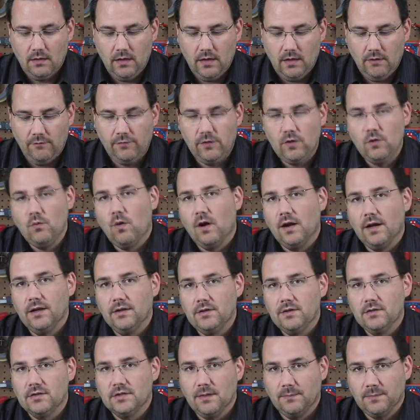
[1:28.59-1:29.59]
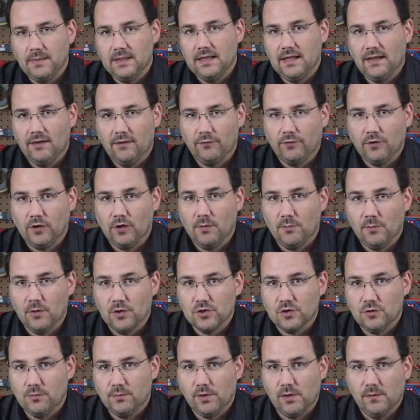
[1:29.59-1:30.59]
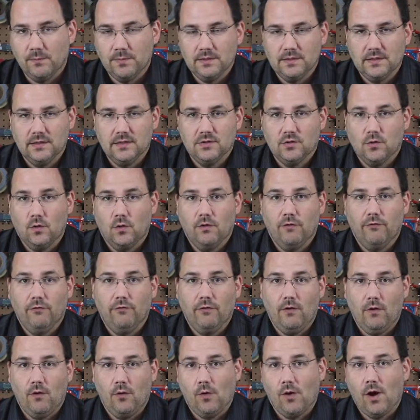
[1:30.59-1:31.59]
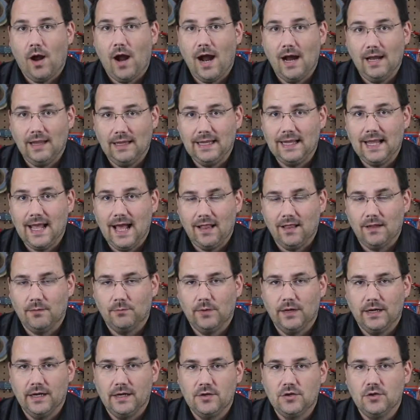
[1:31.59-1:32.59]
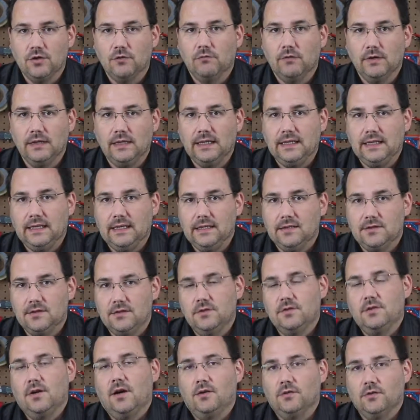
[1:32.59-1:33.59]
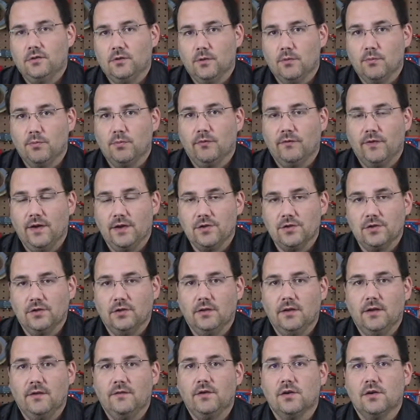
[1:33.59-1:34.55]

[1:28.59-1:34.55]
If you want to do something that's for commercial purposes or, or highly calibrated, you really need to talk to a professional.